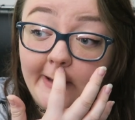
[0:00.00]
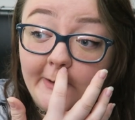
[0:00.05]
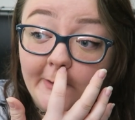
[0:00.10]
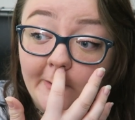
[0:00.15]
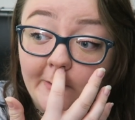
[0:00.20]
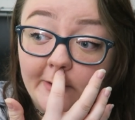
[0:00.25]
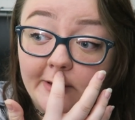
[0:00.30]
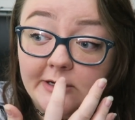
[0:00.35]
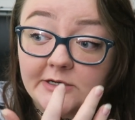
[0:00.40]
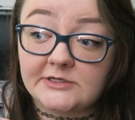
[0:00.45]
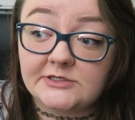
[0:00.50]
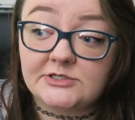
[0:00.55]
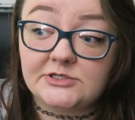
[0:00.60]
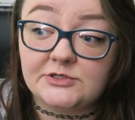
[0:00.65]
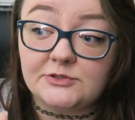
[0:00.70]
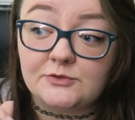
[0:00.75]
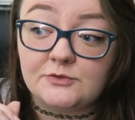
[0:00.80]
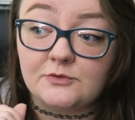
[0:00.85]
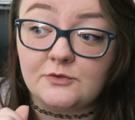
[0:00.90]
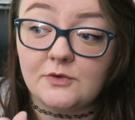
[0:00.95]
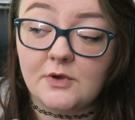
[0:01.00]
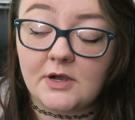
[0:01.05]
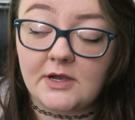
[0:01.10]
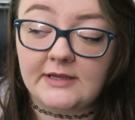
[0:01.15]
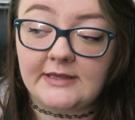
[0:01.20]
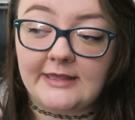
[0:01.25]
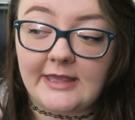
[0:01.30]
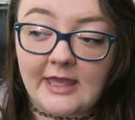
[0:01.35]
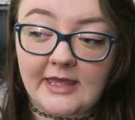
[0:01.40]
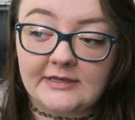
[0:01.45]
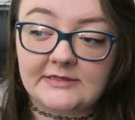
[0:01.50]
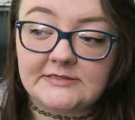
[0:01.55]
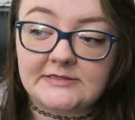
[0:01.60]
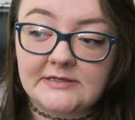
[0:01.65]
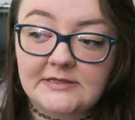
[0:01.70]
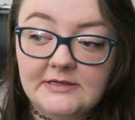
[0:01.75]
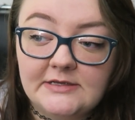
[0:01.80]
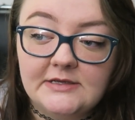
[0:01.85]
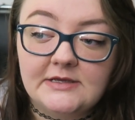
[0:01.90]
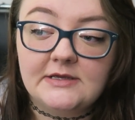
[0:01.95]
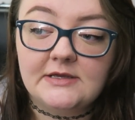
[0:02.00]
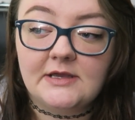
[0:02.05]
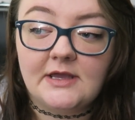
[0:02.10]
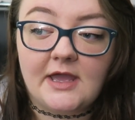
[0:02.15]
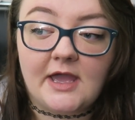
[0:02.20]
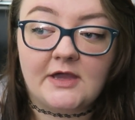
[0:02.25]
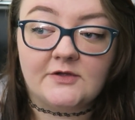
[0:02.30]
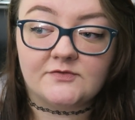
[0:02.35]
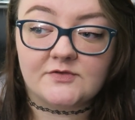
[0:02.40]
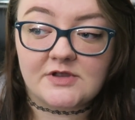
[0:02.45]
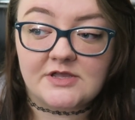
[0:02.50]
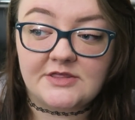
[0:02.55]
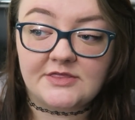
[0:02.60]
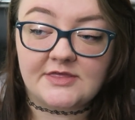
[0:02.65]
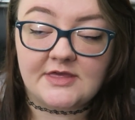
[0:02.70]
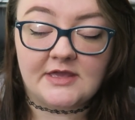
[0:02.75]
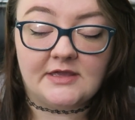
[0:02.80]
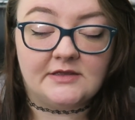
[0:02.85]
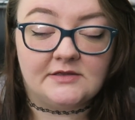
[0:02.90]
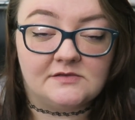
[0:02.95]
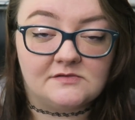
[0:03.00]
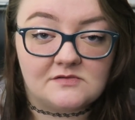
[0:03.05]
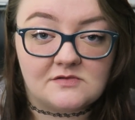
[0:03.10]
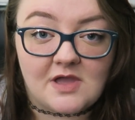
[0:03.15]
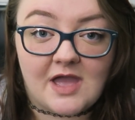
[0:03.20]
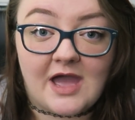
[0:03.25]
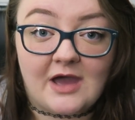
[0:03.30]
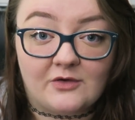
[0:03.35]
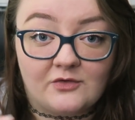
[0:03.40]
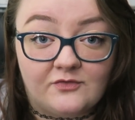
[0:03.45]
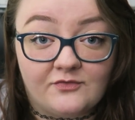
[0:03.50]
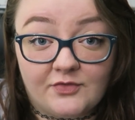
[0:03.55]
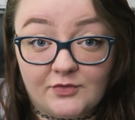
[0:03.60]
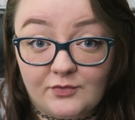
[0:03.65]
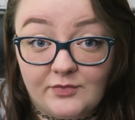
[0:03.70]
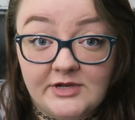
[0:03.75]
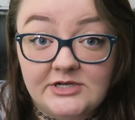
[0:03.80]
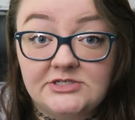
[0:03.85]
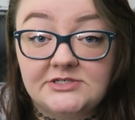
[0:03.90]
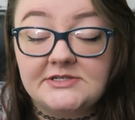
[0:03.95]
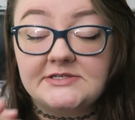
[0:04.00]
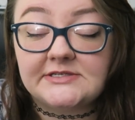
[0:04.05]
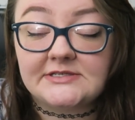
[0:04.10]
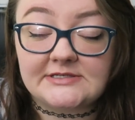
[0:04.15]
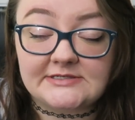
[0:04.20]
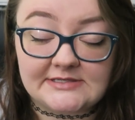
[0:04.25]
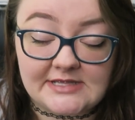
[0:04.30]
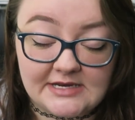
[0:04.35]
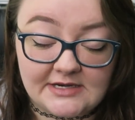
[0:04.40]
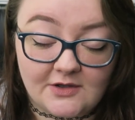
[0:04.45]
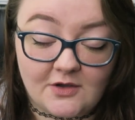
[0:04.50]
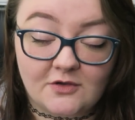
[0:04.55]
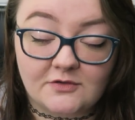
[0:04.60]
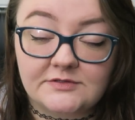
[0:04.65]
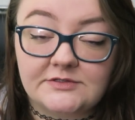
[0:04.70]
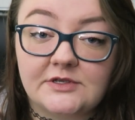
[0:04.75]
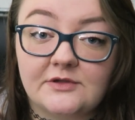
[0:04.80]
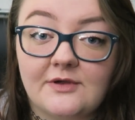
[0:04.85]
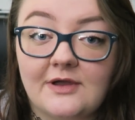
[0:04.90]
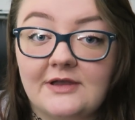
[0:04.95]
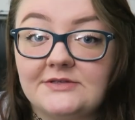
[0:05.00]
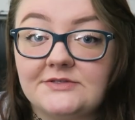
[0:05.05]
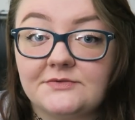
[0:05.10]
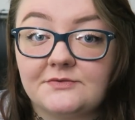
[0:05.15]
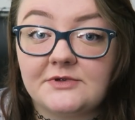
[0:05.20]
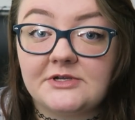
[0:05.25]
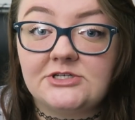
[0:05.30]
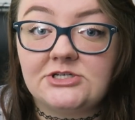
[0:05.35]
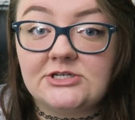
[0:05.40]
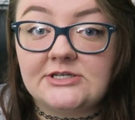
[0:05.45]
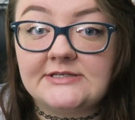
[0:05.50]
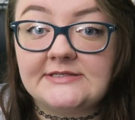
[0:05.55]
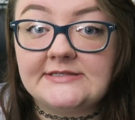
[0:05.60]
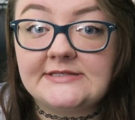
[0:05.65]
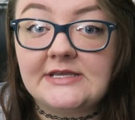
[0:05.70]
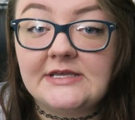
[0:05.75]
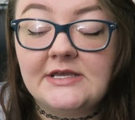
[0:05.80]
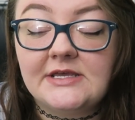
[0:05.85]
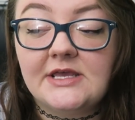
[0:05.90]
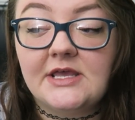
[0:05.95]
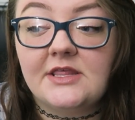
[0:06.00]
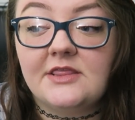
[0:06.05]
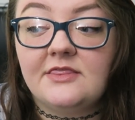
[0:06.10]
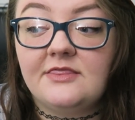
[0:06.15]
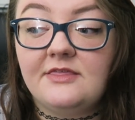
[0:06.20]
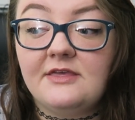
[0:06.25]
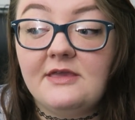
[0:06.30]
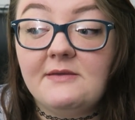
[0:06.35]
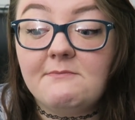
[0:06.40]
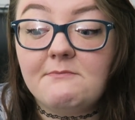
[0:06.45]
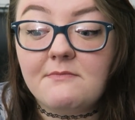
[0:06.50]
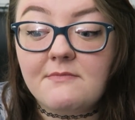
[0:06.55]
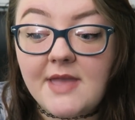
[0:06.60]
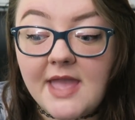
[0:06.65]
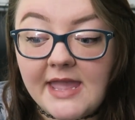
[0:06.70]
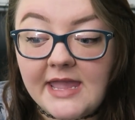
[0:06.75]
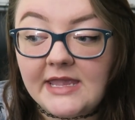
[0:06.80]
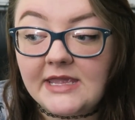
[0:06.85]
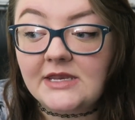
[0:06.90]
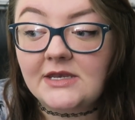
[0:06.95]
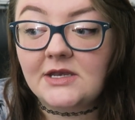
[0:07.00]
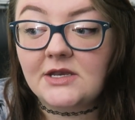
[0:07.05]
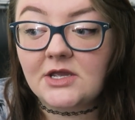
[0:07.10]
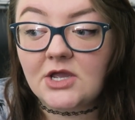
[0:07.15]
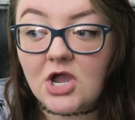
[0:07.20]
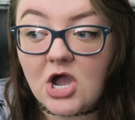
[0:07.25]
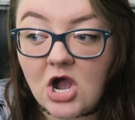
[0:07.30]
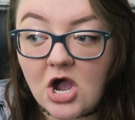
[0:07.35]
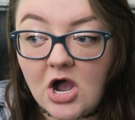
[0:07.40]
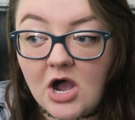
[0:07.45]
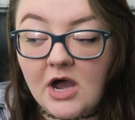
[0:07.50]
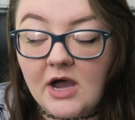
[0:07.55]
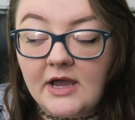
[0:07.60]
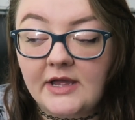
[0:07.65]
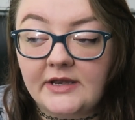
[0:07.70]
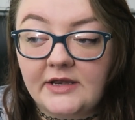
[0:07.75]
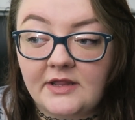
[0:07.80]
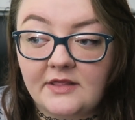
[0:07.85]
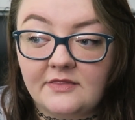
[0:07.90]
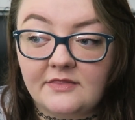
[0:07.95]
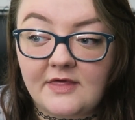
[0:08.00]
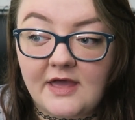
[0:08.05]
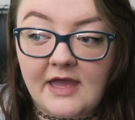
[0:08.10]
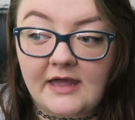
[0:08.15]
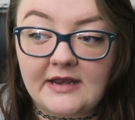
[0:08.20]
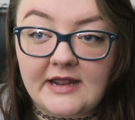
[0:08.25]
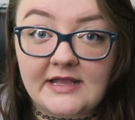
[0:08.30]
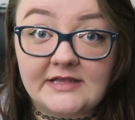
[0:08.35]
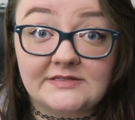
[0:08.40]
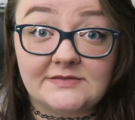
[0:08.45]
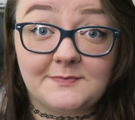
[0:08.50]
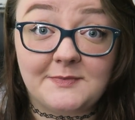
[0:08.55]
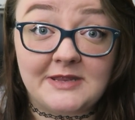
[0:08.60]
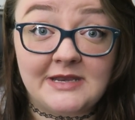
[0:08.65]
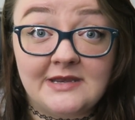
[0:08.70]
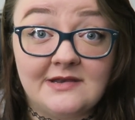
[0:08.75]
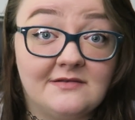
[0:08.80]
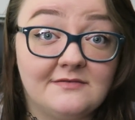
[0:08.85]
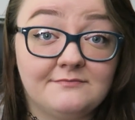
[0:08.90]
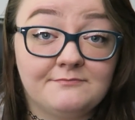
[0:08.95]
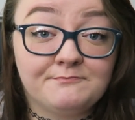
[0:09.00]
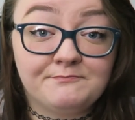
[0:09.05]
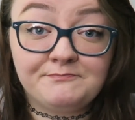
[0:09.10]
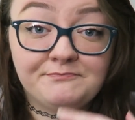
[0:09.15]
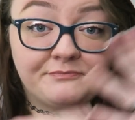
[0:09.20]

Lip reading: in order to get everything out of the ridges, because that also has ridges. The main con that has been